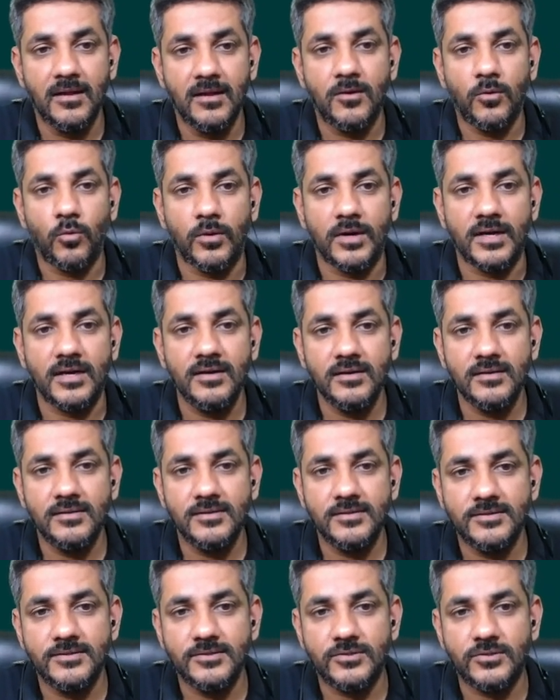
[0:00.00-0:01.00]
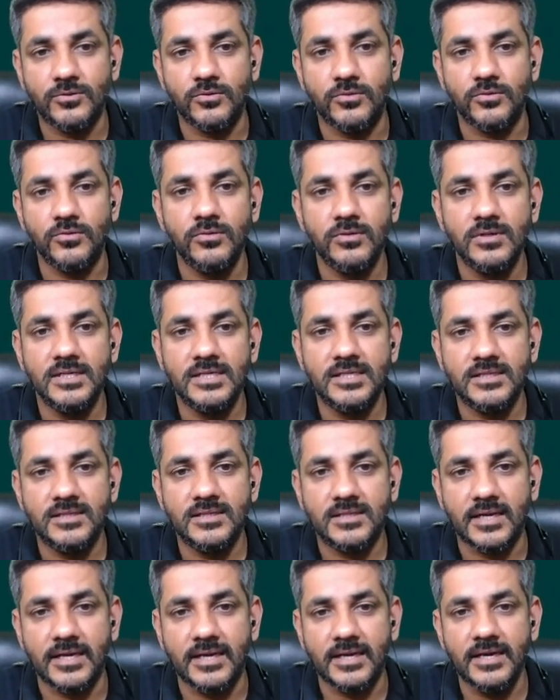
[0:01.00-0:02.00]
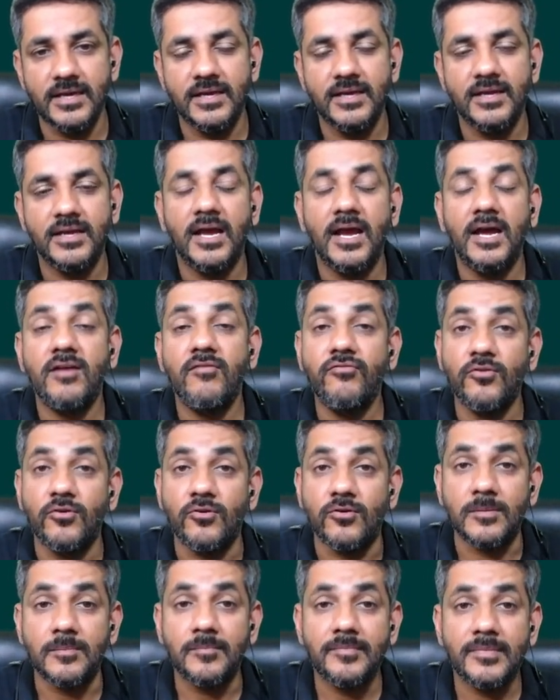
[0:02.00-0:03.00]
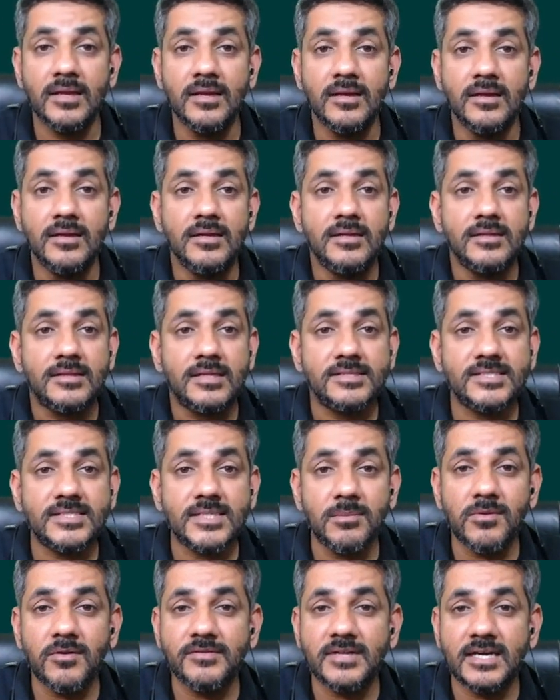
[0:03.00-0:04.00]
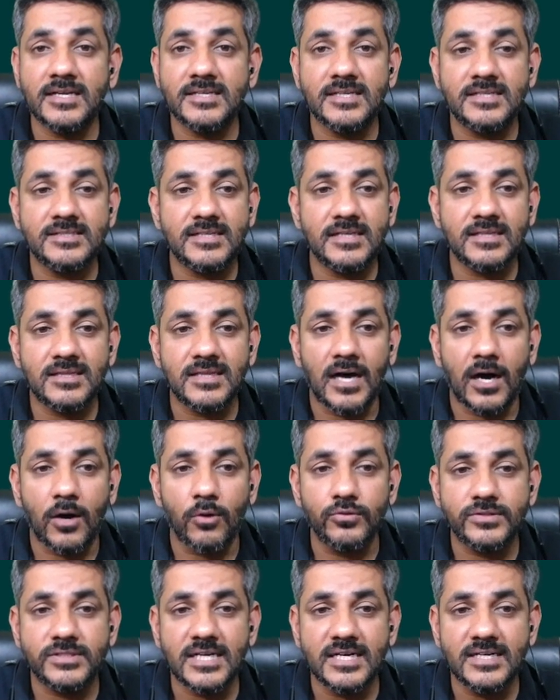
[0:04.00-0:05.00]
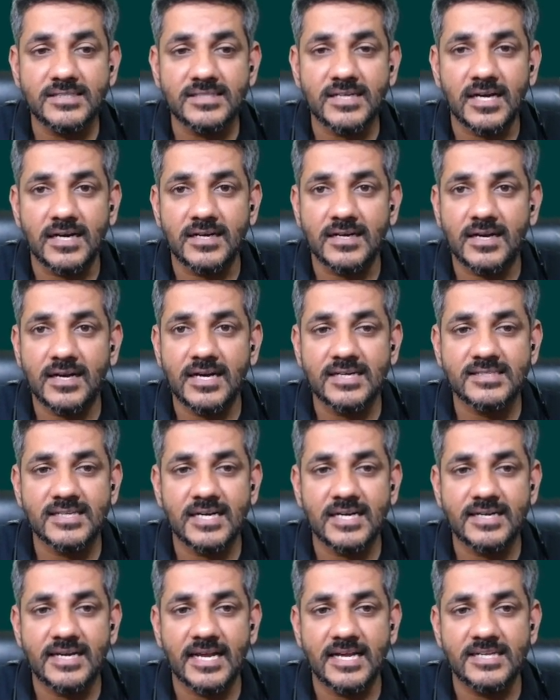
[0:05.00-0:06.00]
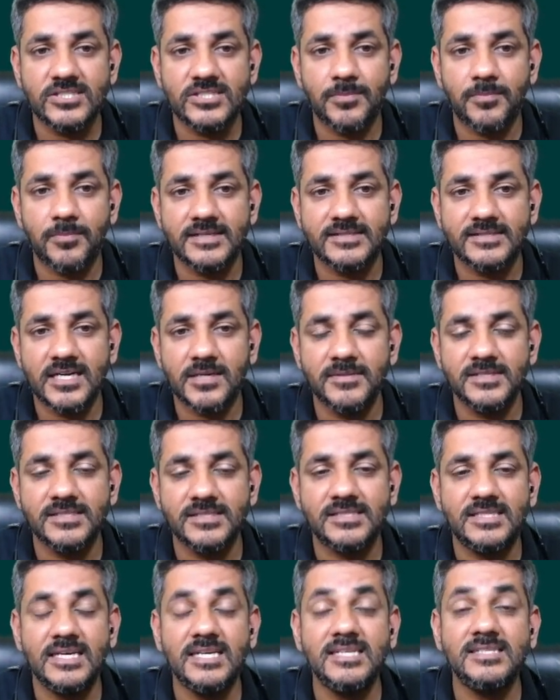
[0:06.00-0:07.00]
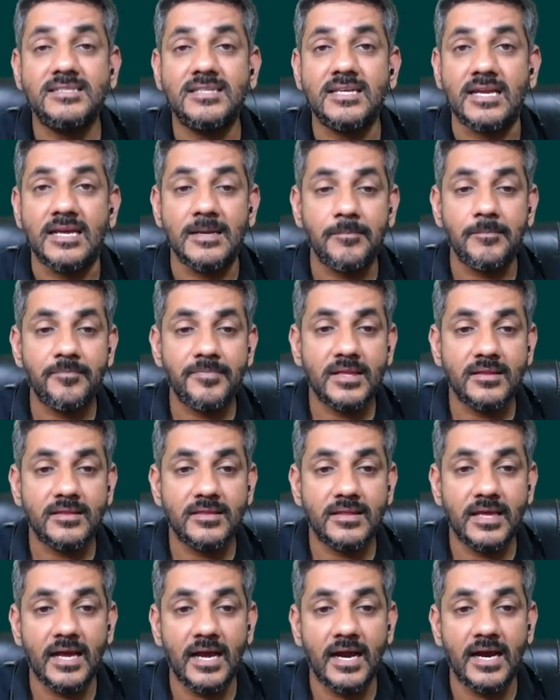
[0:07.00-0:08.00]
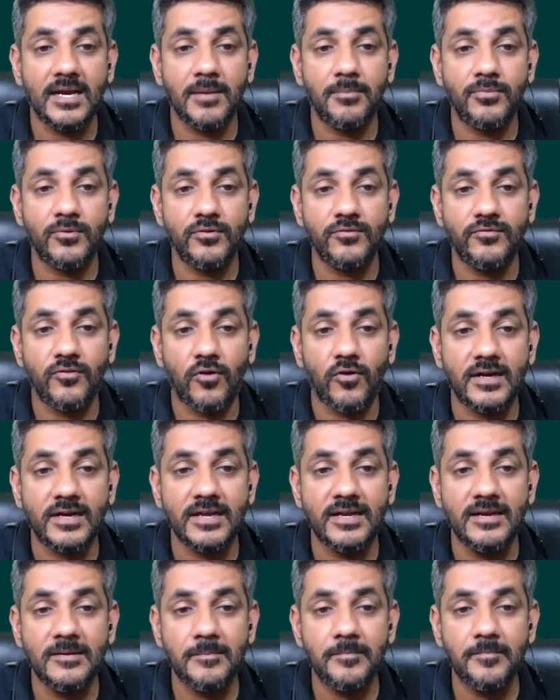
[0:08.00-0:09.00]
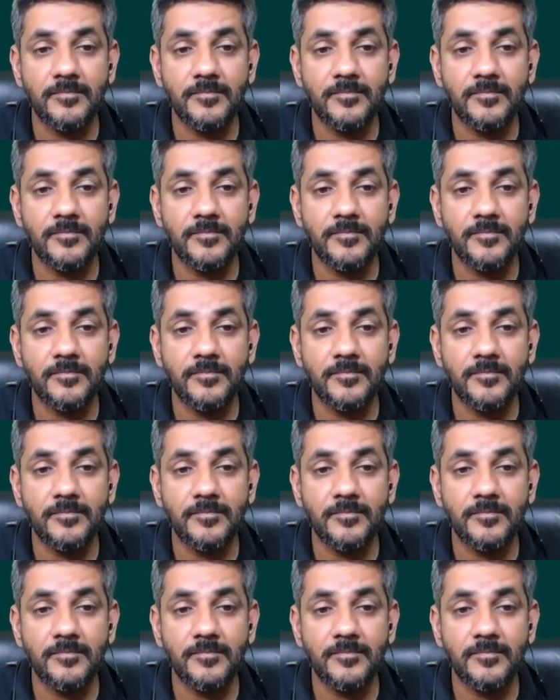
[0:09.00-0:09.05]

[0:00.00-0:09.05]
1, 2, 3 and 4. The sum of the digits in thousands, hundreds and tens place that means these three they add up to 14